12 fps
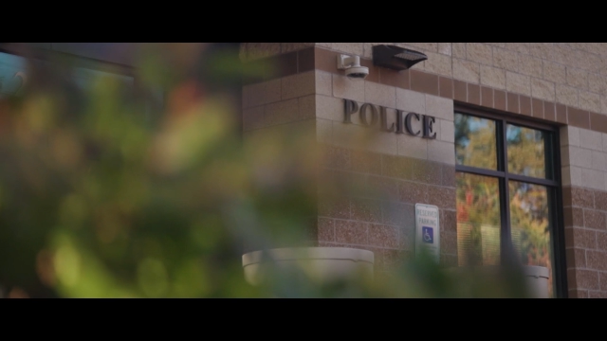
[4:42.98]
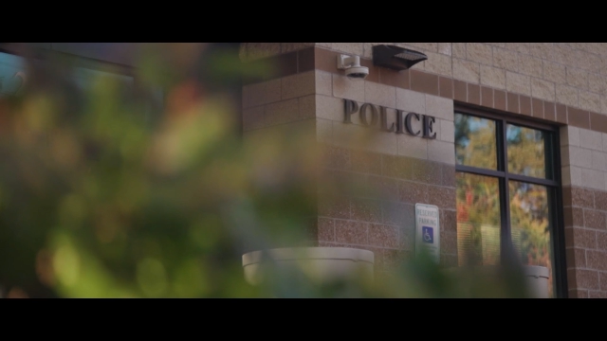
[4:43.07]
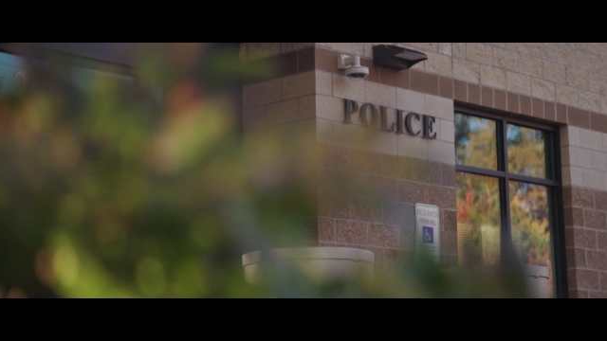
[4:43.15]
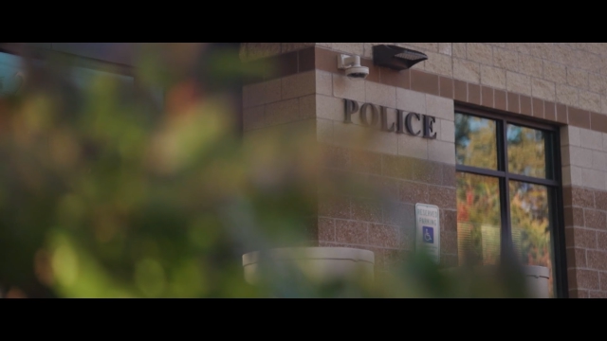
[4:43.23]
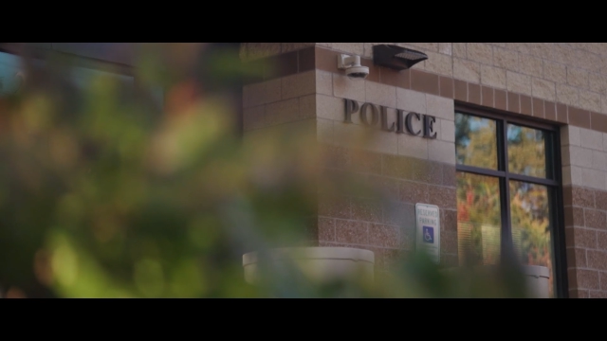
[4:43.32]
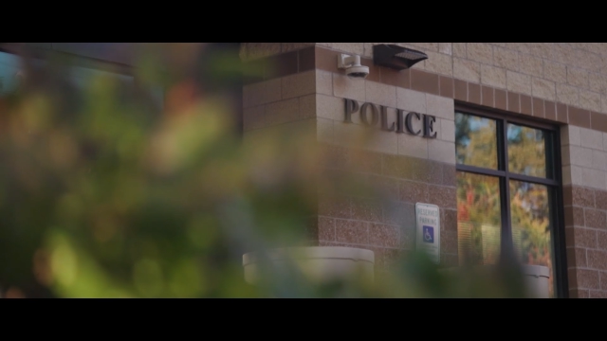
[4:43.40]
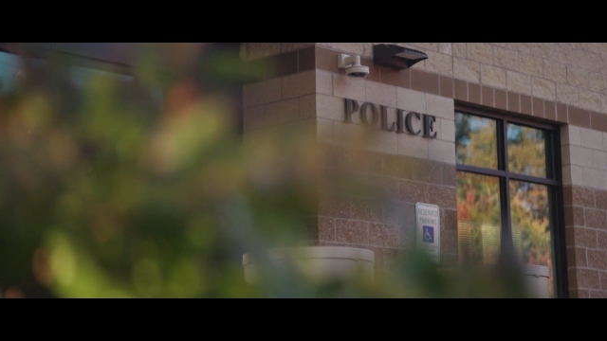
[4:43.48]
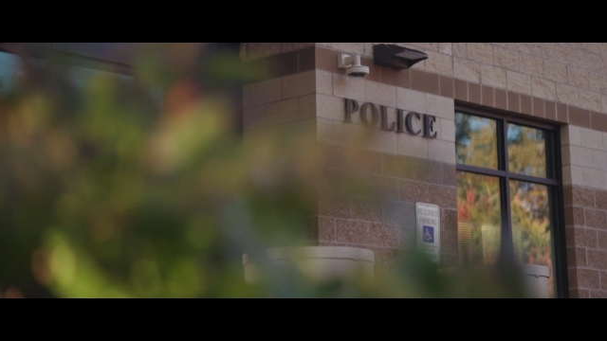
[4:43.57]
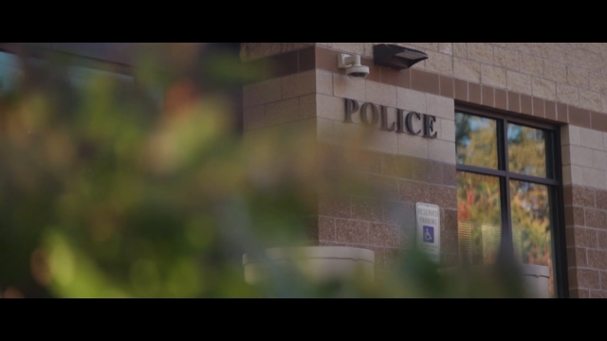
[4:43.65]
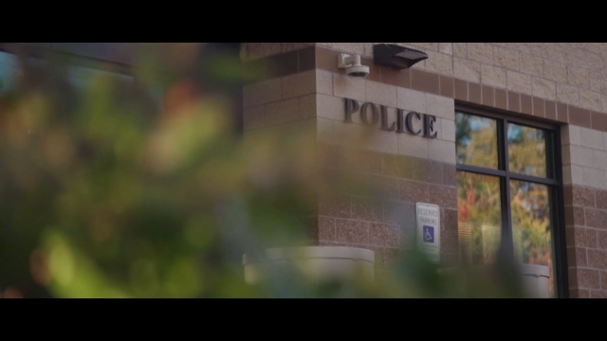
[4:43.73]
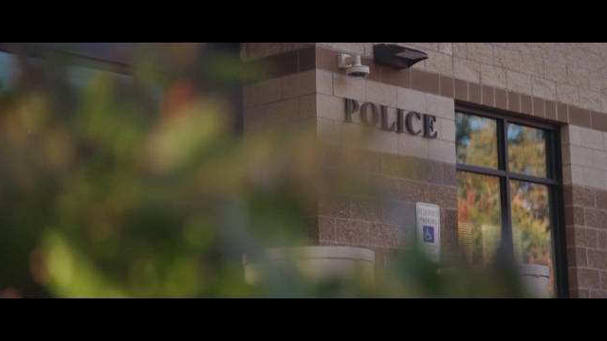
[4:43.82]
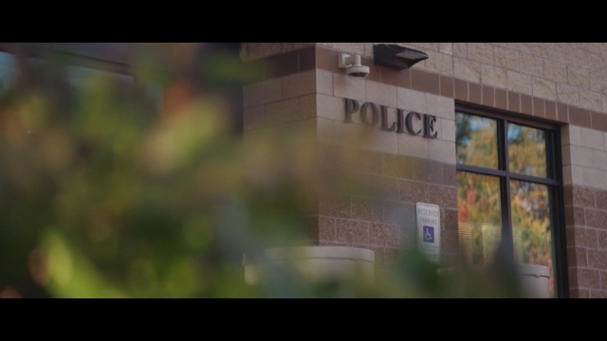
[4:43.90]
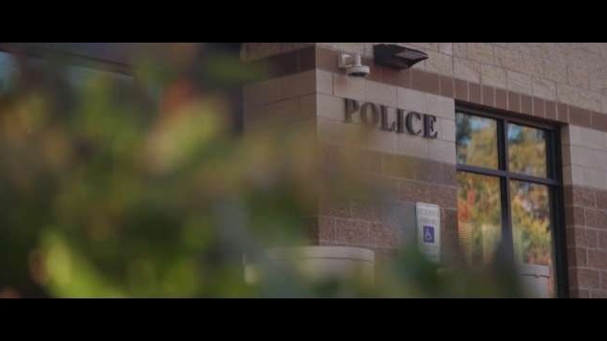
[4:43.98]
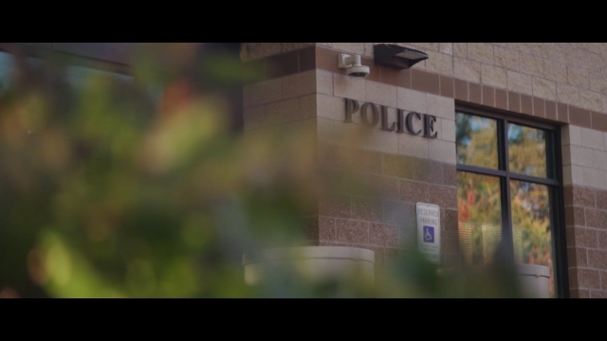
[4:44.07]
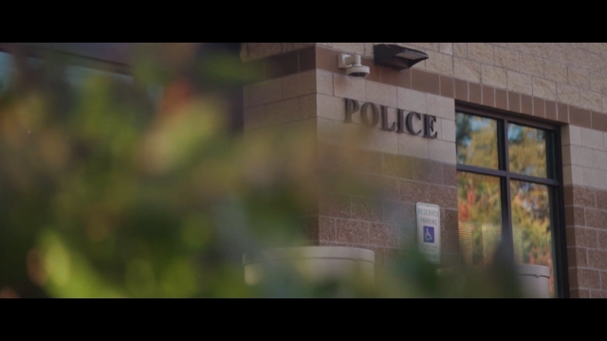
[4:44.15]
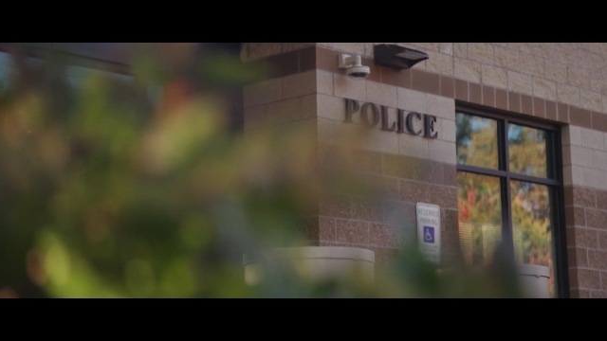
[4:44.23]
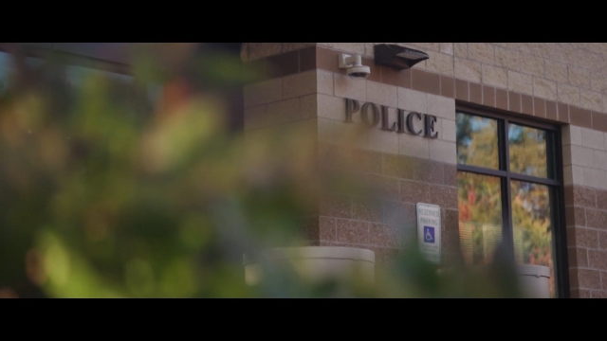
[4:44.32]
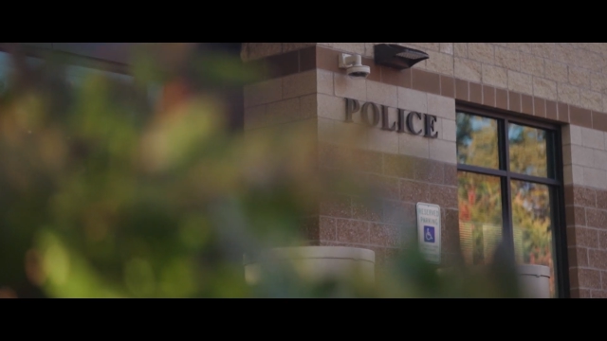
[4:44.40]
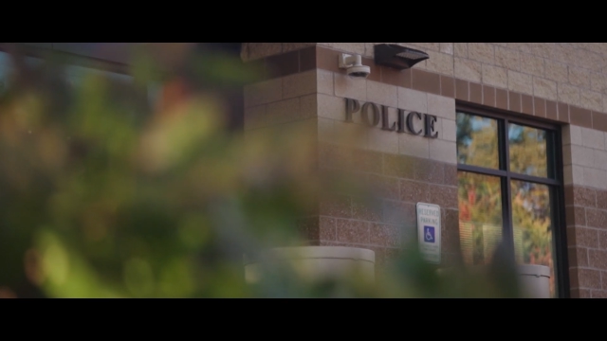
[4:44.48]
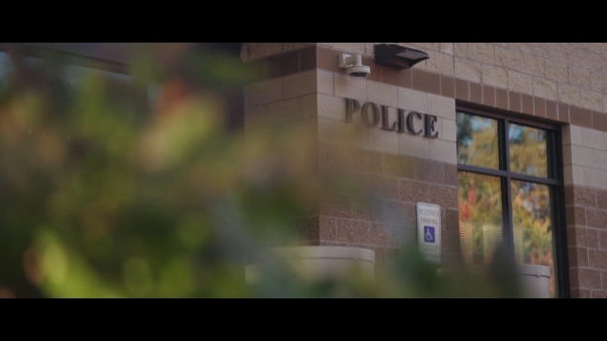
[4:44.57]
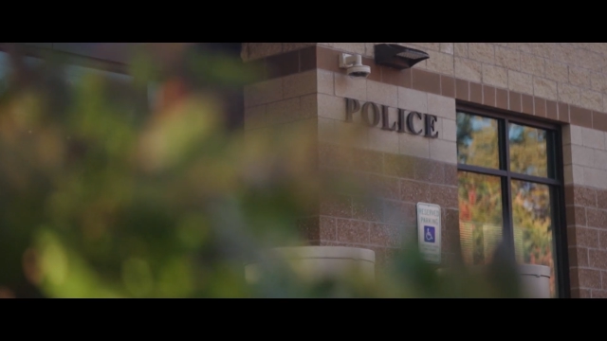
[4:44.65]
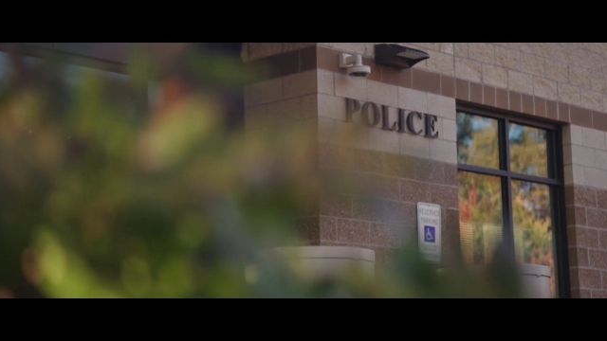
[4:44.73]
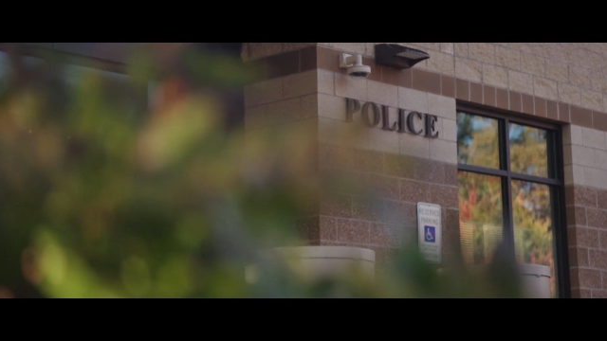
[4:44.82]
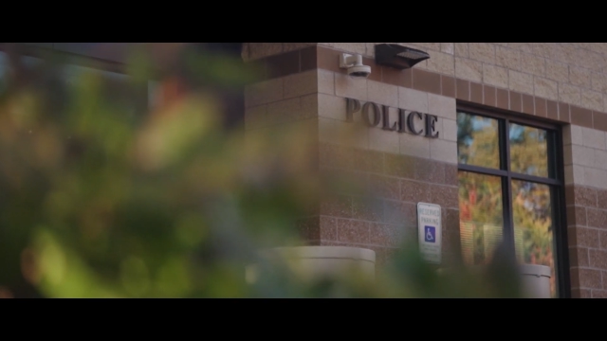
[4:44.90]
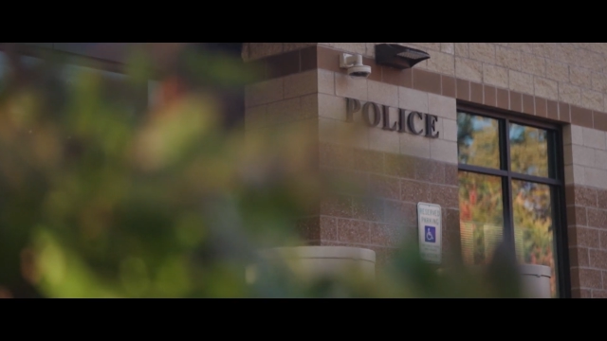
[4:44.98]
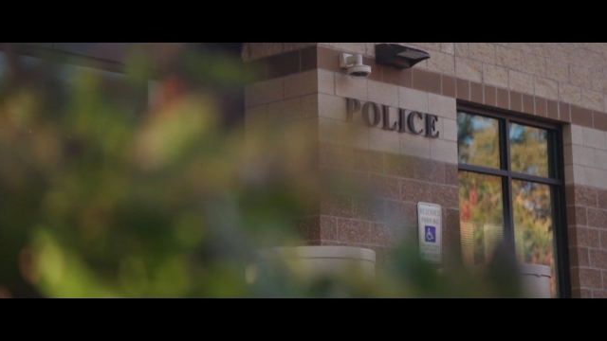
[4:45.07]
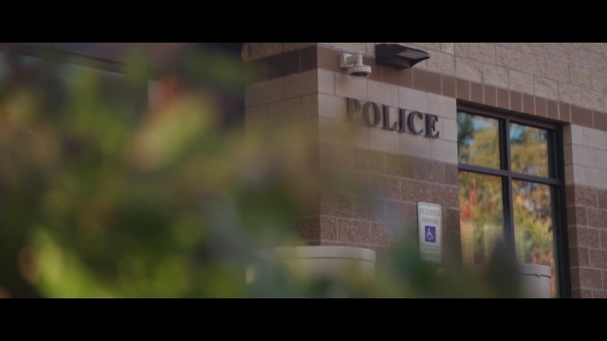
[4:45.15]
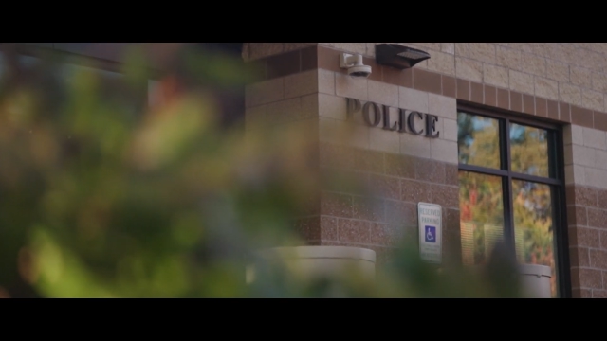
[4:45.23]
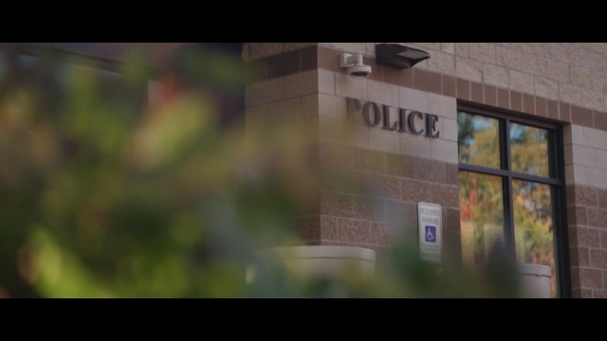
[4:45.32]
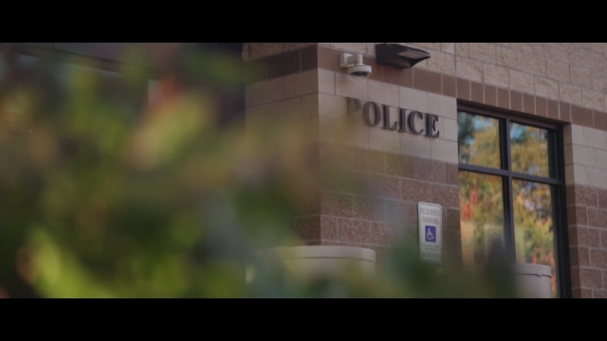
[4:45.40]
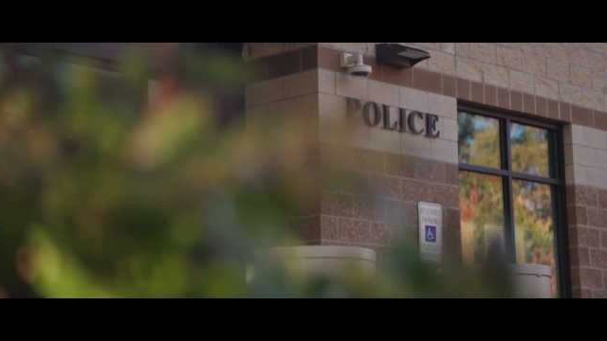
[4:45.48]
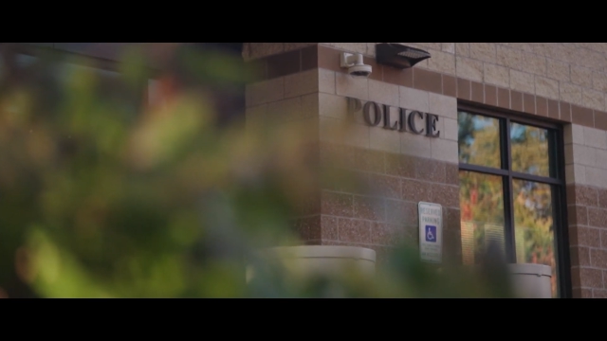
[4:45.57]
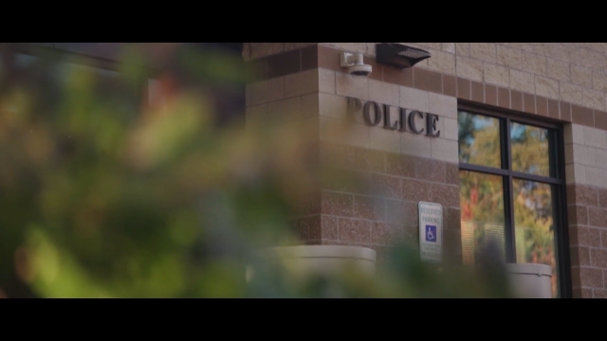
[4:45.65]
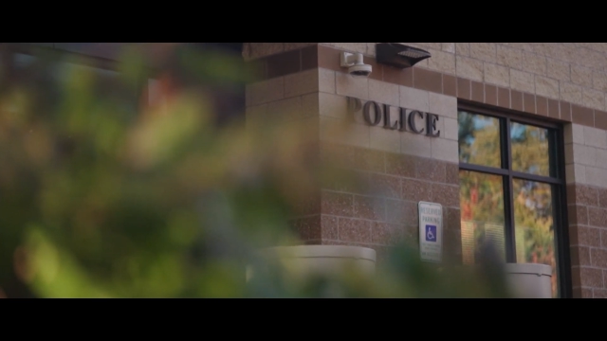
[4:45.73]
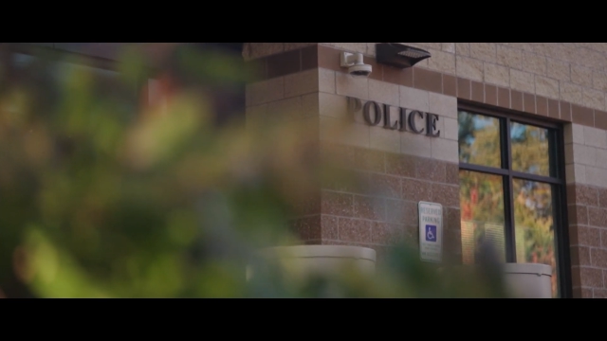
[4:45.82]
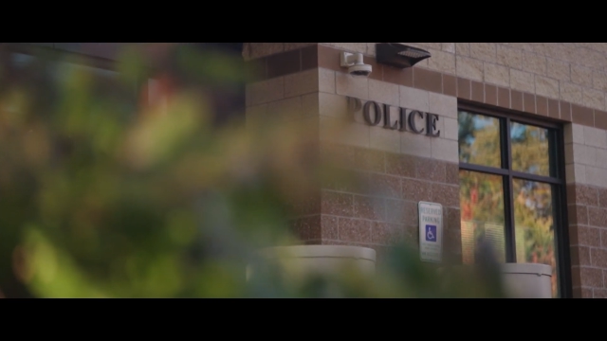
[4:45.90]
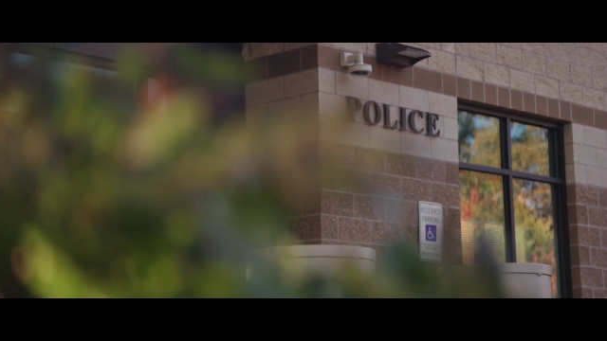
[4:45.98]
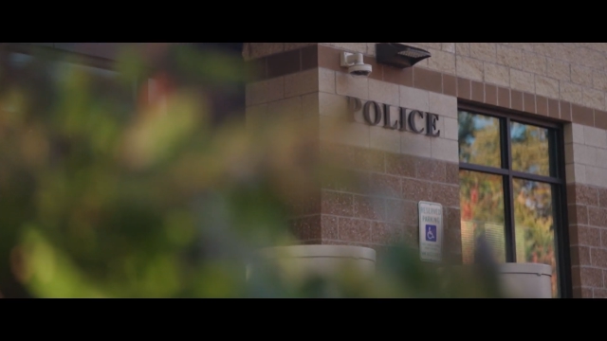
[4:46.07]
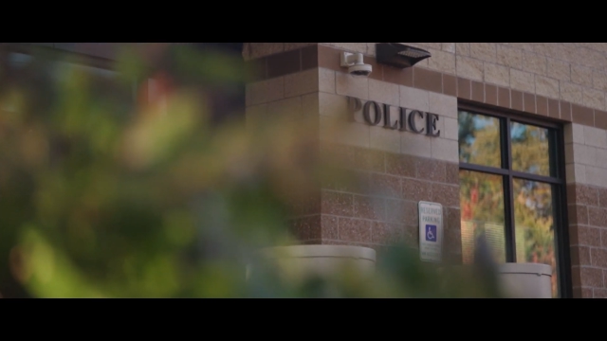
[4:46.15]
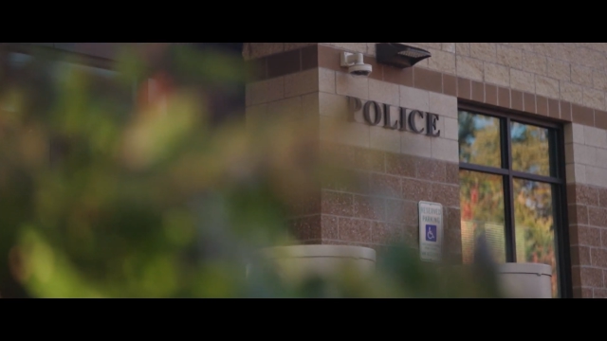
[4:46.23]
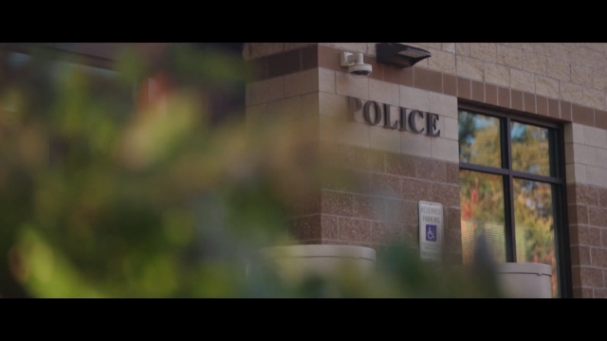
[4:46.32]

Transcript: (no speaker visible)